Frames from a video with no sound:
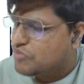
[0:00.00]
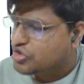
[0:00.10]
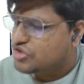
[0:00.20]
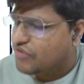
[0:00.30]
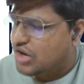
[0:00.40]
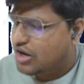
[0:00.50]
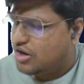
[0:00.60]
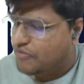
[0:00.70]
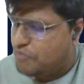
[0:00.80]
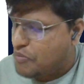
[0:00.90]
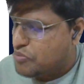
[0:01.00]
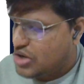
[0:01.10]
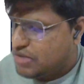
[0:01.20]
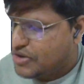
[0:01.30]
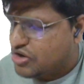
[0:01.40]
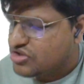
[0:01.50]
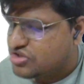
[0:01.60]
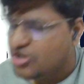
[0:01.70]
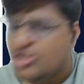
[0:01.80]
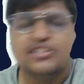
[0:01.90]
most popular
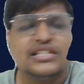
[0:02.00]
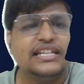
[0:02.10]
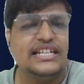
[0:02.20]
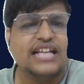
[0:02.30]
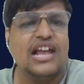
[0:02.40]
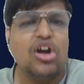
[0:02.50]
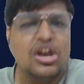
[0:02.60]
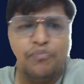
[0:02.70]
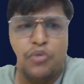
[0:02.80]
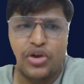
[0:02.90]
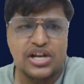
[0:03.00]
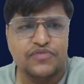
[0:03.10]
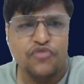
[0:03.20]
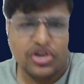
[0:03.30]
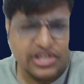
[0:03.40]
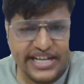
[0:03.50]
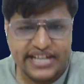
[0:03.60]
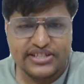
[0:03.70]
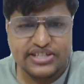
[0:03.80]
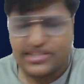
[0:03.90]
because see these are all products for
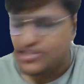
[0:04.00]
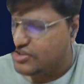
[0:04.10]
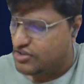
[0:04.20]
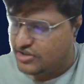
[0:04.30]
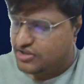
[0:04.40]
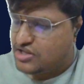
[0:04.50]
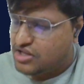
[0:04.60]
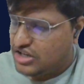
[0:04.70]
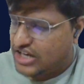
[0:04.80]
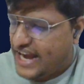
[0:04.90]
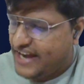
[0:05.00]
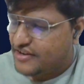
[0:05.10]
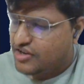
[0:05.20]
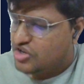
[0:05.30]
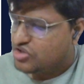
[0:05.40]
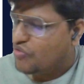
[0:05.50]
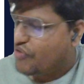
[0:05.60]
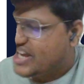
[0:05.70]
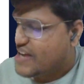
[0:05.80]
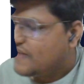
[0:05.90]
TNCs, right? So
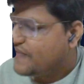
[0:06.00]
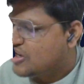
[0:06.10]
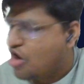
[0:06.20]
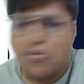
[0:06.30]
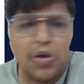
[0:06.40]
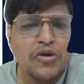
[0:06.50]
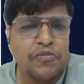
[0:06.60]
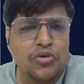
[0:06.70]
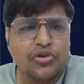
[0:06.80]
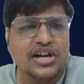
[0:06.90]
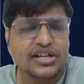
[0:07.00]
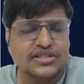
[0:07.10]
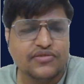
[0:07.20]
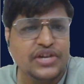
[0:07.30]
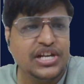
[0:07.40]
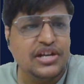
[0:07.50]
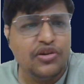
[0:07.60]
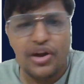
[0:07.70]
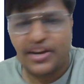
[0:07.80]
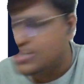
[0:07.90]
whenever we talk about products, we need
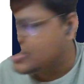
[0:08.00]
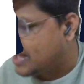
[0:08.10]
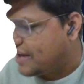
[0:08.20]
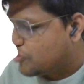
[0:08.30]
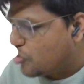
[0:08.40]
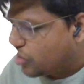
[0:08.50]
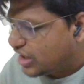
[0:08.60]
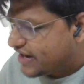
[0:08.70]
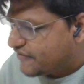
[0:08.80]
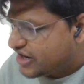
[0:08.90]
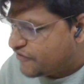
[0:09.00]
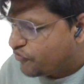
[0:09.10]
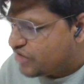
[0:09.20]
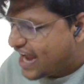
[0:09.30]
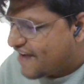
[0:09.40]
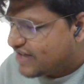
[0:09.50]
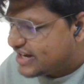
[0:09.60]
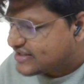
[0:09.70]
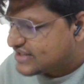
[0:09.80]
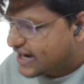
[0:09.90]
to understand okay, if we have
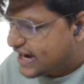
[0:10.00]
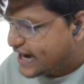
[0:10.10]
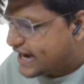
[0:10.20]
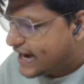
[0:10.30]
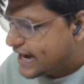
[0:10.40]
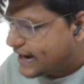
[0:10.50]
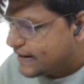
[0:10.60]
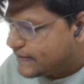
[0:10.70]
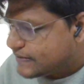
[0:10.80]
let's say A,